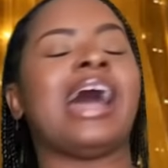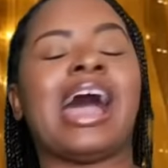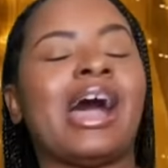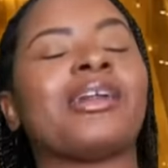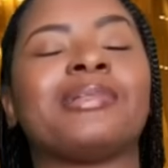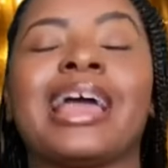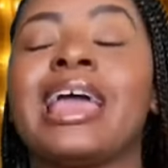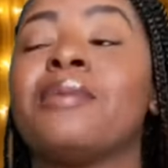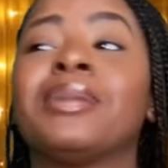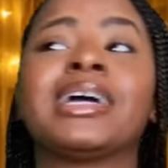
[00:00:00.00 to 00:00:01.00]
I would have,
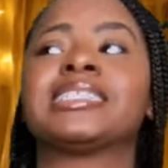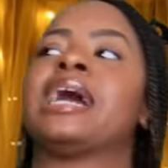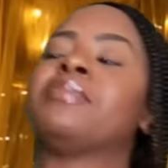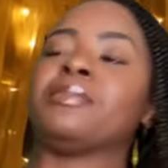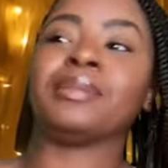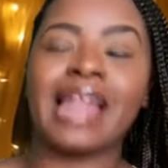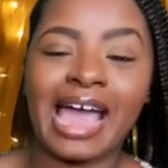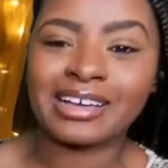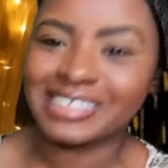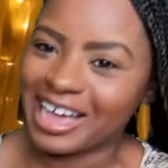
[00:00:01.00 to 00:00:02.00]
because I'm a black,
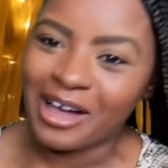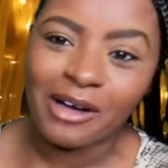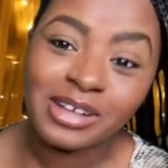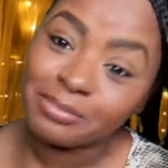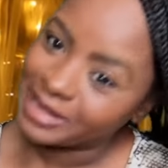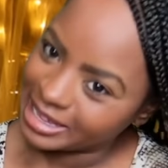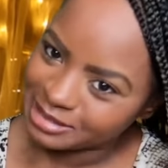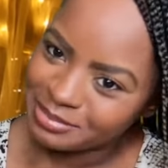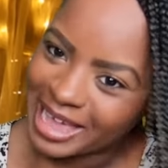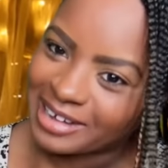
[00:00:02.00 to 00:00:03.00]
I would have played the
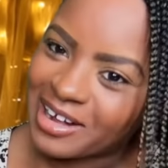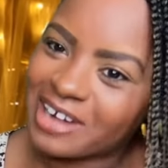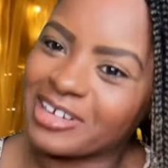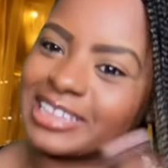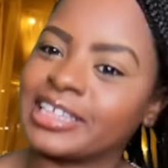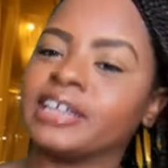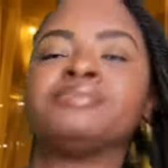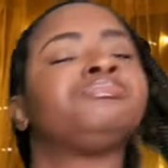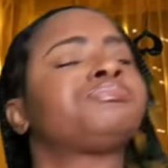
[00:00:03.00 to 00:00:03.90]
black card right there.